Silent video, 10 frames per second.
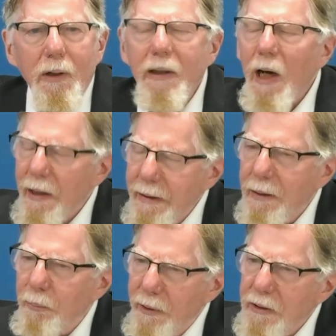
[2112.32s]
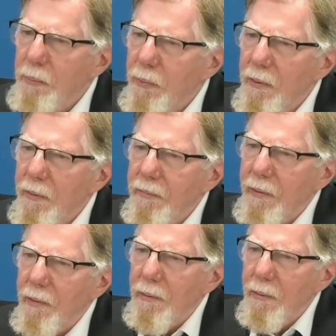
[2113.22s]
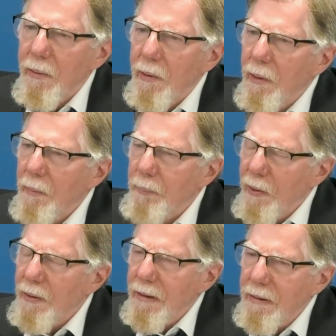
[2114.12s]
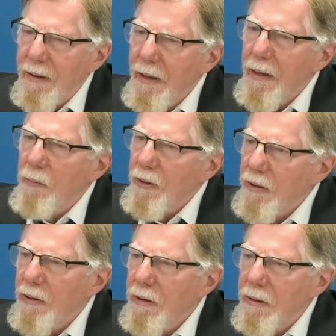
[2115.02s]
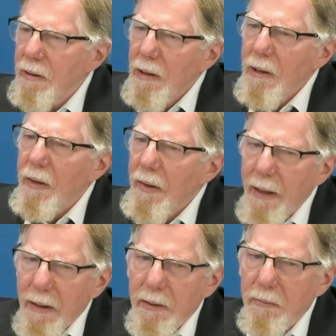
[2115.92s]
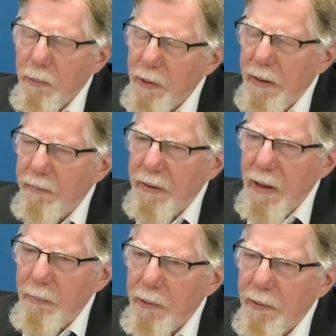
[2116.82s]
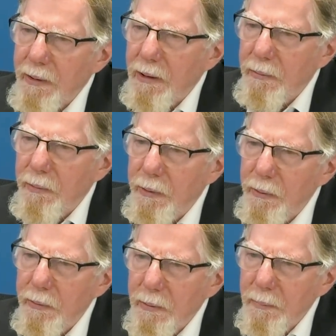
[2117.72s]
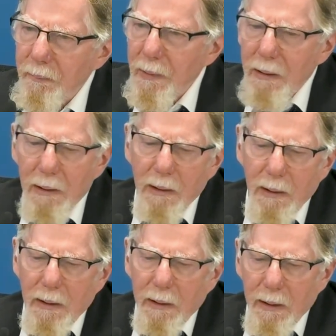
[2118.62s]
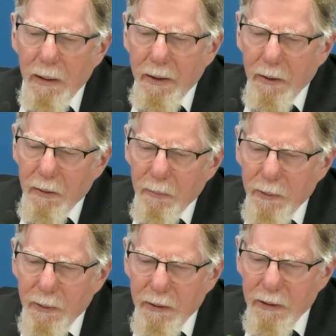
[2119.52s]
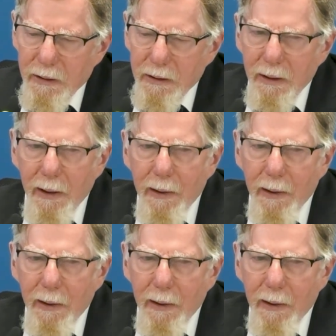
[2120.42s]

guiding principle of our party today, which is that of working for democratic renewal. In other words,